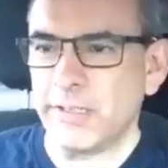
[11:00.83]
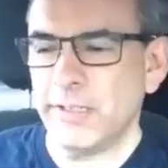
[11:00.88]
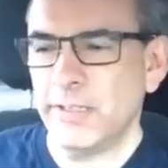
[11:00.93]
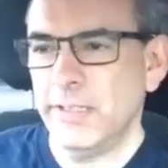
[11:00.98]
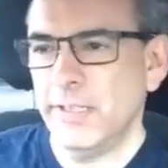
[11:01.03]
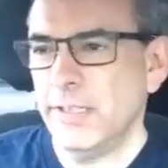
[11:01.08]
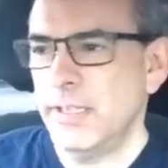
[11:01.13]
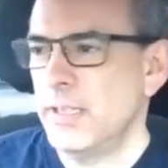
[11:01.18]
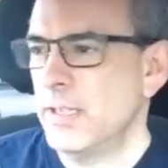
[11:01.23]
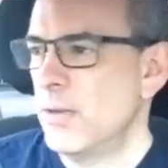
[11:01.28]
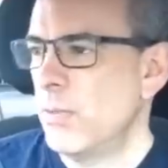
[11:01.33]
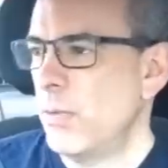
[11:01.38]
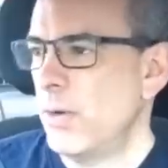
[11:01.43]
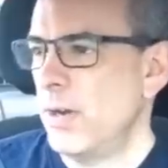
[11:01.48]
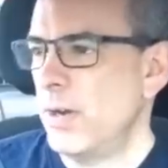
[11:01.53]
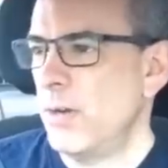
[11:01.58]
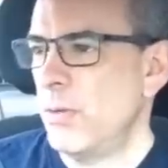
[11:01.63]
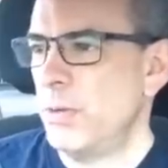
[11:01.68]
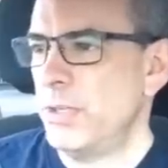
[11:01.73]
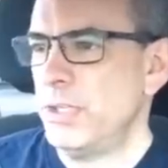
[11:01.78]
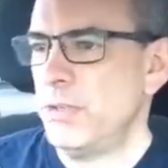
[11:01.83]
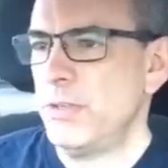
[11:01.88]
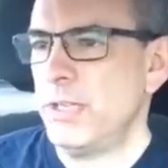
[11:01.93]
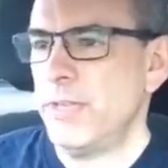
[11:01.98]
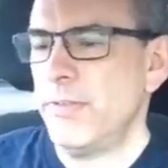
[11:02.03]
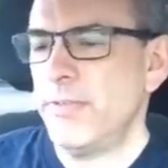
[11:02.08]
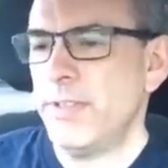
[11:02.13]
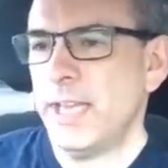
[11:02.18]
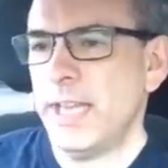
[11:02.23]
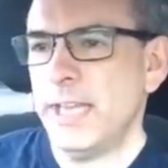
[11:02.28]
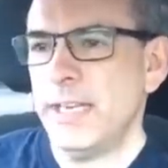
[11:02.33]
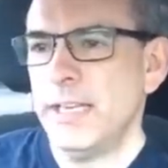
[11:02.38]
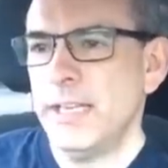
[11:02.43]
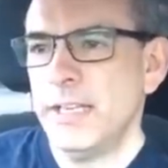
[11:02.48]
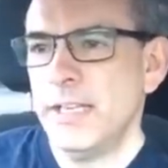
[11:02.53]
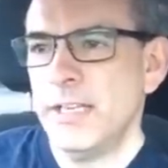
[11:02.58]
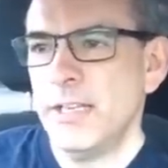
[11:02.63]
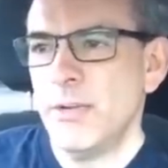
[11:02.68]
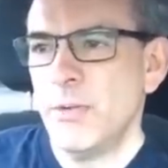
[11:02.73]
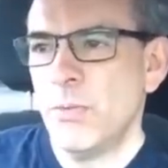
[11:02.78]
really quick. Where when
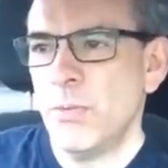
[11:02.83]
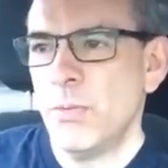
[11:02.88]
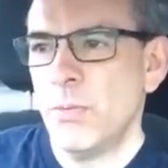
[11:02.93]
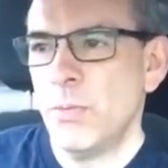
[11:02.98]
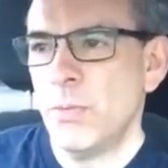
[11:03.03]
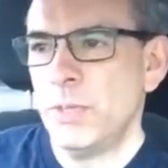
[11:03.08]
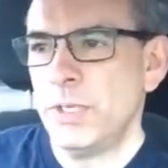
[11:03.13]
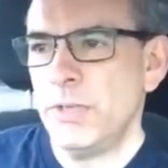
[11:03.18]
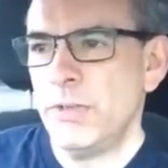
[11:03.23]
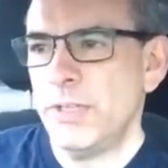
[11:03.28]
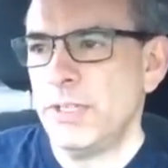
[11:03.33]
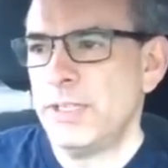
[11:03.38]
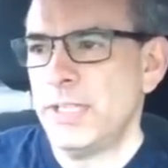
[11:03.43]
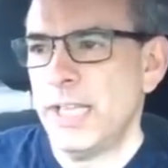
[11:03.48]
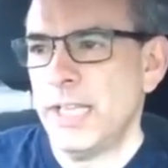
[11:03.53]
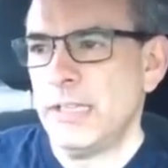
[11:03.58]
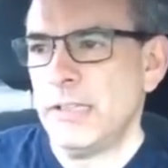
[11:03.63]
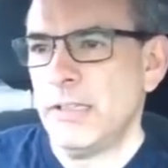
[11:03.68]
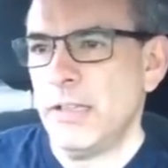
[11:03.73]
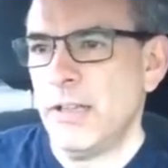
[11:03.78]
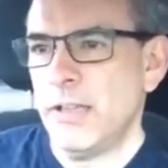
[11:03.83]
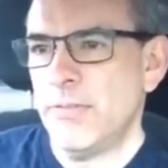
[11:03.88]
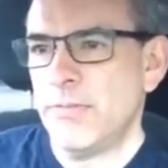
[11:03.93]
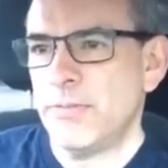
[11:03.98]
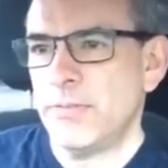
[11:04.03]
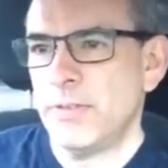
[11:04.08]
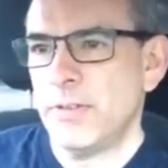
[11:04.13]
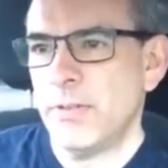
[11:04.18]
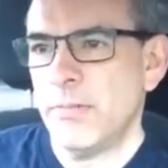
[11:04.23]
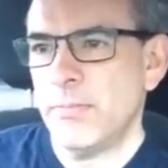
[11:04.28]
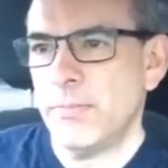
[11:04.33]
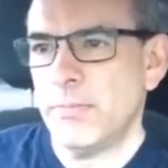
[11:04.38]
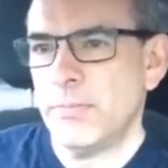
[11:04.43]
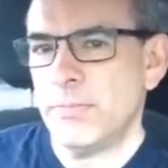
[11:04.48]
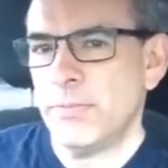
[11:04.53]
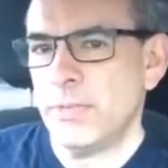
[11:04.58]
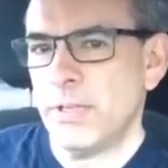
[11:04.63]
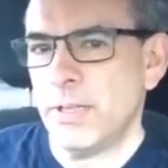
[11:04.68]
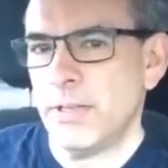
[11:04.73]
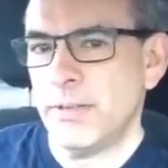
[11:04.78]
you get that
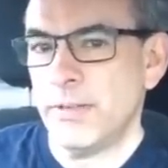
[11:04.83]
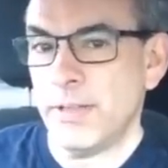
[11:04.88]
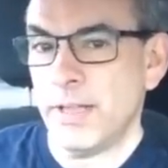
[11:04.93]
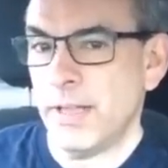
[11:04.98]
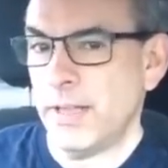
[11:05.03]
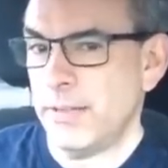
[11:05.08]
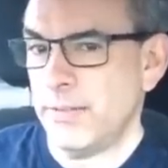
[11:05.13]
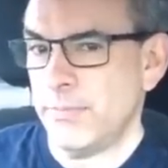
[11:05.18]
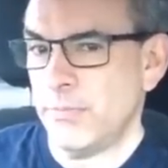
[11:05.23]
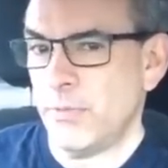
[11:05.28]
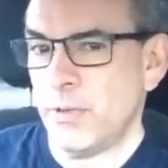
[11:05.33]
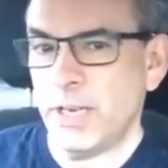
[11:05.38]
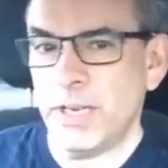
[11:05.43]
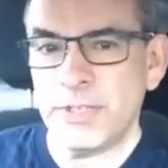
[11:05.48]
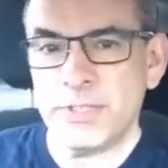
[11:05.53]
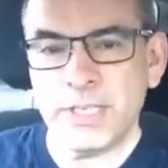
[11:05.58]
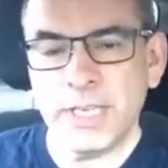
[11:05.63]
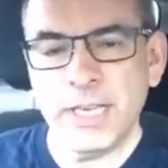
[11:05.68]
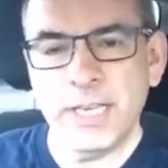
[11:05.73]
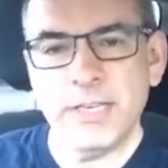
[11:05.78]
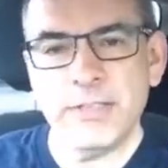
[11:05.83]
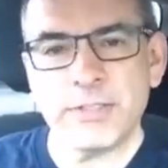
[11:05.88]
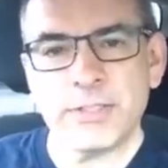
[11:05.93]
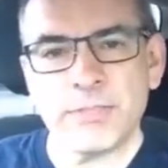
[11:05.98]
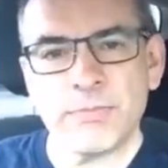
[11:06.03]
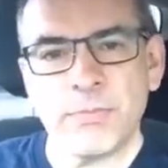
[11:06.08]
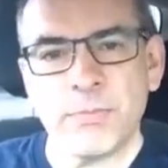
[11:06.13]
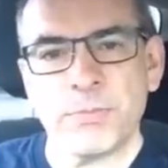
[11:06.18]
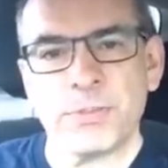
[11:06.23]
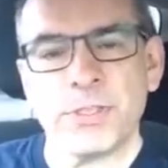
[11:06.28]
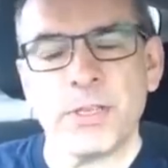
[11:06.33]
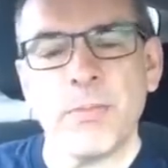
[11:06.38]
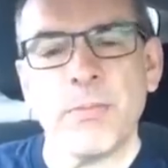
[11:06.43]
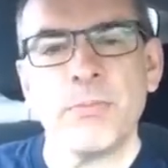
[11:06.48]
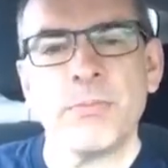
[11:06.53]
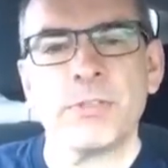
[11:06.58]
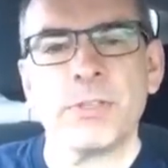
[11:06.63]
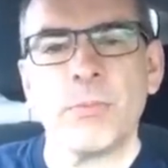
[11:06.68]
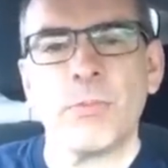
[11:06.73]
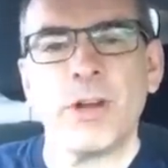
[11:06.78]
love from, I want to say
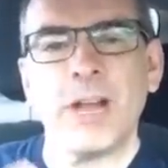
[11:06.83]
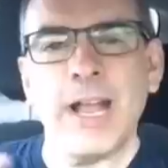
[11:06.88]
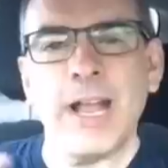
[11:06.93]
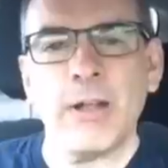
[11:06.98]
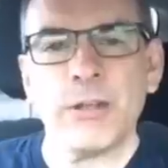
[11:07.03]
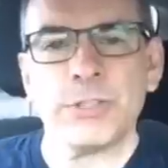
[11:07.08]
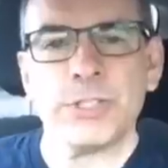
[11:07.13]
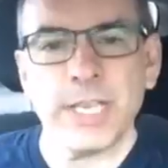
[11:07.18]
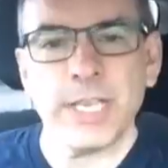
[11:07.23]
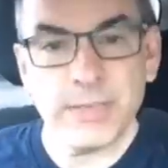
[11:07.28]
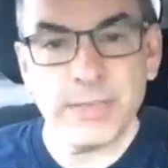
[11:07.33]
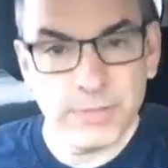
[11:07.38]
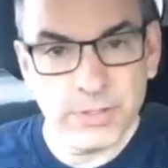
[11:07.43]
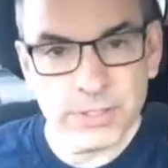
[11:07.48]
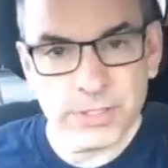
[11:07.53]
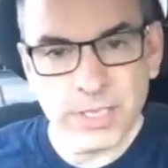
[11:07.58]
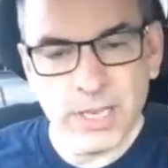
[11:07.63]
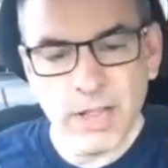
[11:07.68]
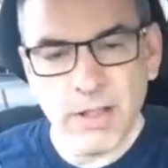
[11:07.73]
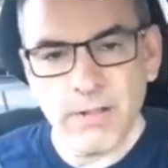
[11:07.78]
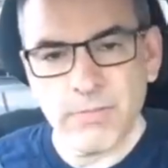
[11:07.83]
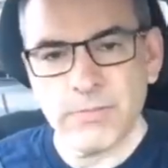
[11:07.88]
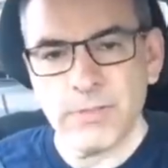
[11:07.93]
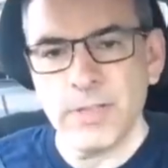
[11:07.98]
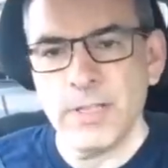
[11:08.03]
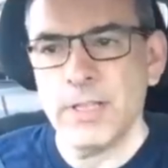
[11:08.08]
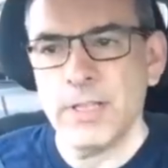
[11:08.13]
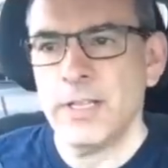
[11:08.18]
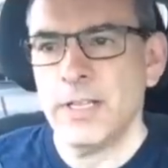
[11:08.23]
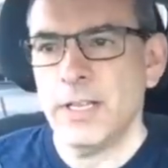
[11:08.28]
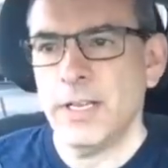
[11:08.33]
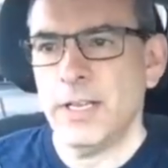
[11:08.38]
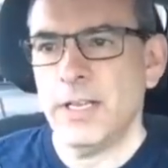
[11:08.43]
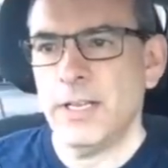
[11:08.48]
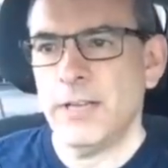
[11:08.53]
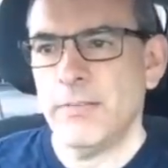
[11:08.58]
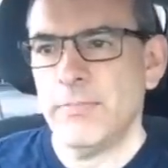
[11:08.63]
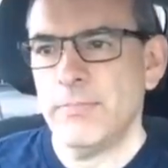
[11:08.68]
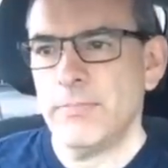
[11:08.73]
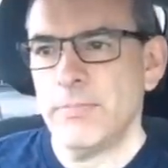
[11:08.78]
from somewhere outside of
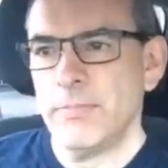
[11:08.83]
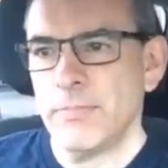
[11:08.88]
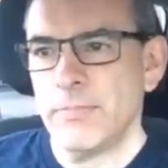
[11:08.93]
yourself.